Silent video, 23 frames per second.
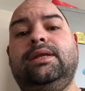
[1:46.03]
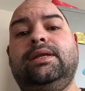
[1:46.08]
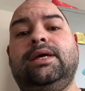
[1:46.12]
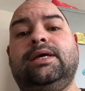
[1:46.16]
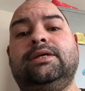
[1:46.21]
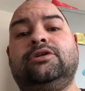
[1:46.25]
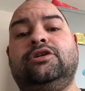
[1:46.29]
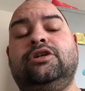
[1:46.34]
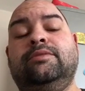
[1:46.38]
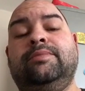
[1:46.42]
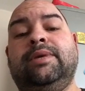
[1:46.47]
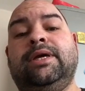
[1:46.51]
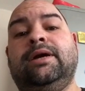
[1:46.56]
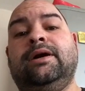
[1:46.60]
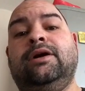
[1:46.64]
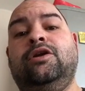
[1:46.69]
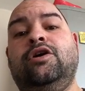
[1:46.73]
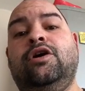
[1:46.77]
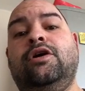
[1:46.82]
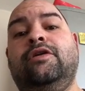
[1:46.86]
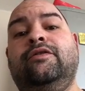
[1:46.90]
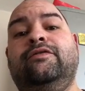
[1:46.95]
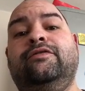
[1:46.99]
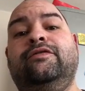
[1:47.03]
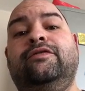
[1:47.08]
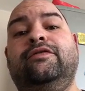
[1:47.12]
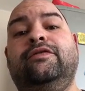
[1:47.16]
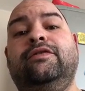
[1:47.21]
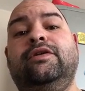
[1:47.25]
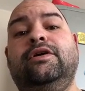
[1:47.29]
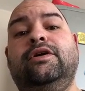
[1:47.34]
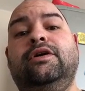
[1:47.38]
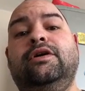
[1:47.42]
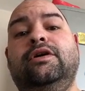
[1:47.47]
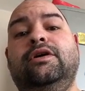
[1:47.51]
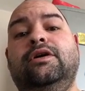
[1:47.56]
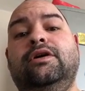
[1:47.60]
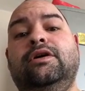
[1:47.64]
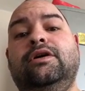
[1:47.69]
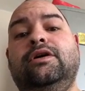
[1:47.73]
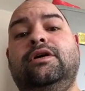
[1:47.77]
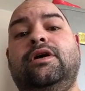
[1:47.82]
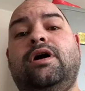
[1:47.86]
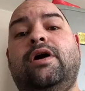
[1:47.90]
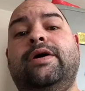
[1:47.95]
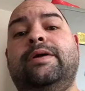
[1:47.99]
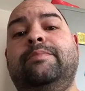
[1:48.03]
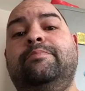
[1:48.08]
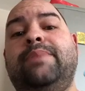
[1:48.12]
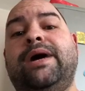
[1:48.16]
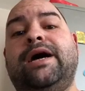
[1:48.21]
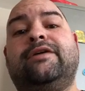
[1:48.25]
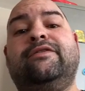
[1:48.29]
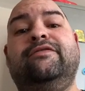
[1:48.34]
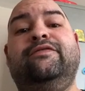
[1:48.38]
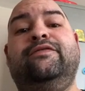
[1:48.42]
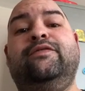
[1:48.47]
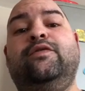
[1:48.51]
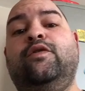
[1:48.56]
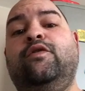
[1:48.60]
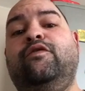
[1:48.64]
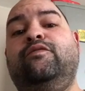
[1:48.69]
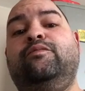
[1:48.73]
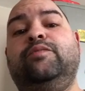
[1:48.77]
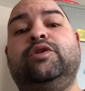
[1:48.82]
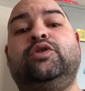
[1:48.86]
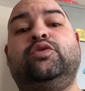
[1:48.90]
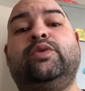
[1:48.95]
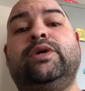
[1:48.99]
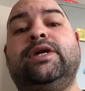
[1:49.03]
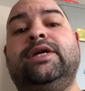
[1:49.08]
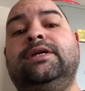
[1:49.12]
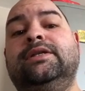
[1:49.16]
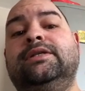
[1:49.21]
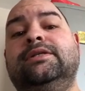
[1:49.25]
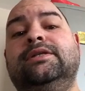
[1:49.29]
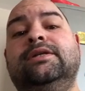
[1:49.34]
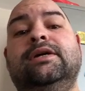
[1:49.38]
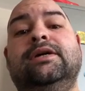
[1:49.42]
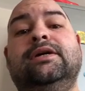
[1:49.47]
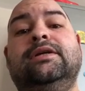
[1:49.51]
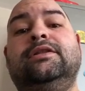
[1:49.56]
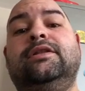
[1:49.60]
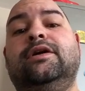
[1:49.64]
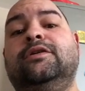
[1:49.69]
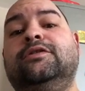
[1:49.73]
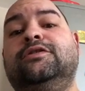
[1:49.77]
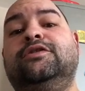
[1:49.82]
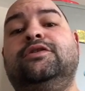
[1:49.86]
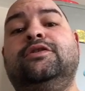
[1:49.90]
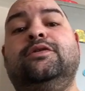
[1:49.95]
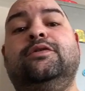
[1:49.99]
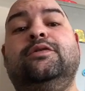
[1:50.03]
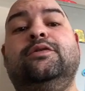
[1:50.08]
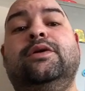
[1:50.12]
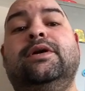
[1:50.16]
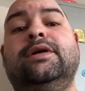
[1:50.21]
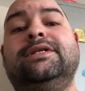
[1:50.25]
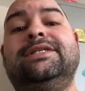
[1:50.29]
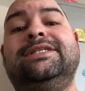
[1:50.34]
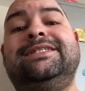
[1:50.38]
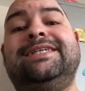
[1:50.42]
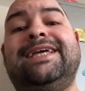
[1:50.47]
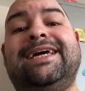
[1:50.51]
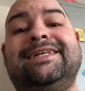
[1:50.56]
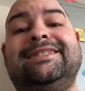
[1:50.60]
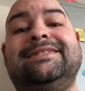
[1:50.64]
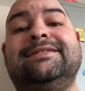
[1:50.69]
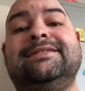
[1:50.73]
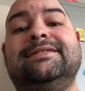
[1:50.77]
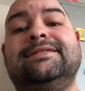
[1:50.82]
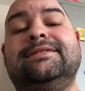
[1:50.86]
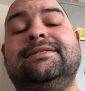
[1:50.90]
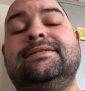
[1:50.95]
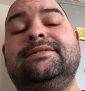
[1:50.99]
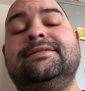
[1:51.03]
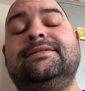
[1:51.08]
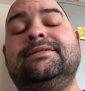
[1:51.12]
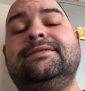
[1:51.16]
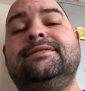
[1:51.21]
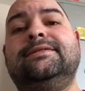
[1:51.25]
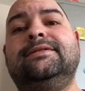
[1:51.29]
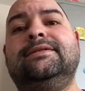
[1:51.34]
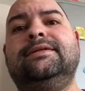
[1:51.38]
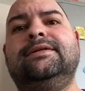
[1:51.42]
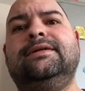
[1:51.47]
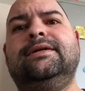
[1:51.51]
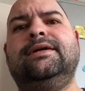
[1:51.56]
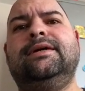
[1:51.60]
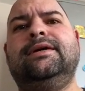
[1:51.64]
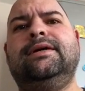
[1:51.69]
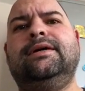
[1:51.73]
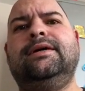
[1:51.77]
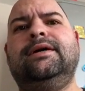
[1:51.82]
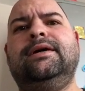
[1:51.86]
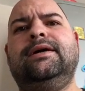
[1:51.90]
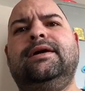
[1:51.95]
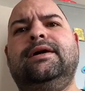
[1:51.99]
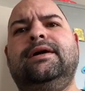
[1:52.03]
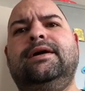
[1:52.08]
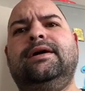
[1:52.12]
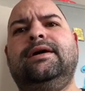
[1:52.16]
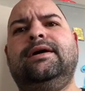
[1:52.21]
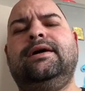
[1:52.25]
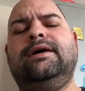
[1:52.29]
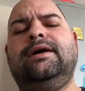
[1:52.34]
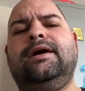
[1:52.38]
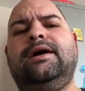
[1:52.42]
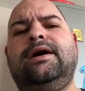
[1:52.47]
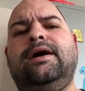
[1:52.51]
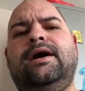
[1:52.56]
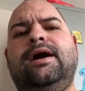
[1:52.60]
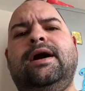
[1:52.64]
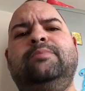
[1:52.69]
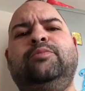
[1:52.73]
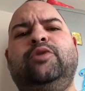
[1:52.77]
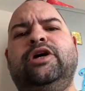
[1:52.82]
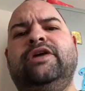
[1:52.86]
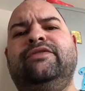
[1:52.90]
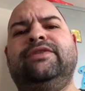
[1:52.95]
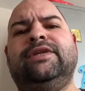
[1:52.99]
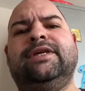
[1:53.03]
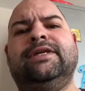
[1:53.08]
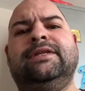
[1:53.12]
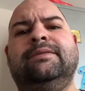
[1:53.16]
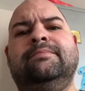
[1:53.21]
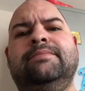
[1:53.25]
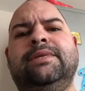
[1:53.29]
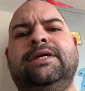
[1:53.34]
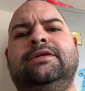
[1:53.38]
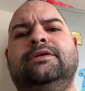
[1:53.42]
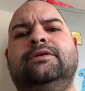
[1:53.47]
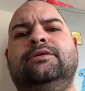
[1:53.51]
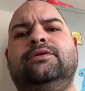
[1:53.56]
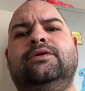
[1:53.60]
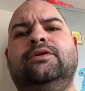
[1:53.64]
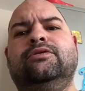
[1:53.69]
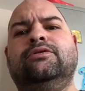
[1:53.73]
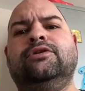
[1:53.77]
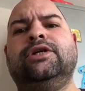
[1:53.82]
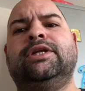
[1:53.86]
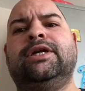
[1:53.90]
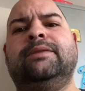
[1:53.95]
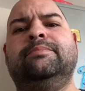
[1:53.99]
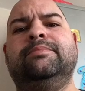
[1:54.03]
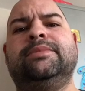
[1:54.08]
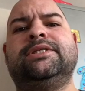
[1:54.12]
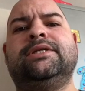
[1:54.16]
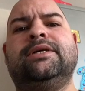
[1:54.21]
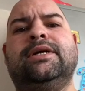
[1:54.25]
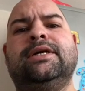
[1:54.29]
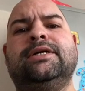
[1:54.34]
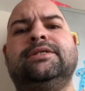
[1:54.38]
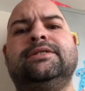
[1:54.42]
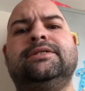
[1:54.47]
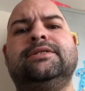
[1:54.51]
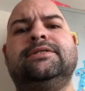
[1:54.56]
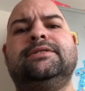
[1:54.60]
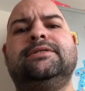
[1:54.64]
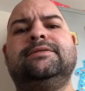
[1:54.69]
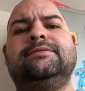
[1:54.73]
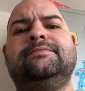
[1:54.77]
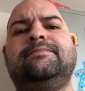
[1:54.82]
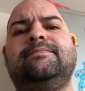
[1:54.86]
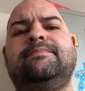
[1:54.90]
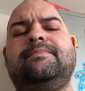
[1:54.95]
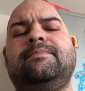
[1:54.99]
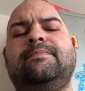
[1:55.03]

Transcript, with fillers: There's going to be a lot of going back and forth between those two sectors. I'm not even in the middle or on them sides.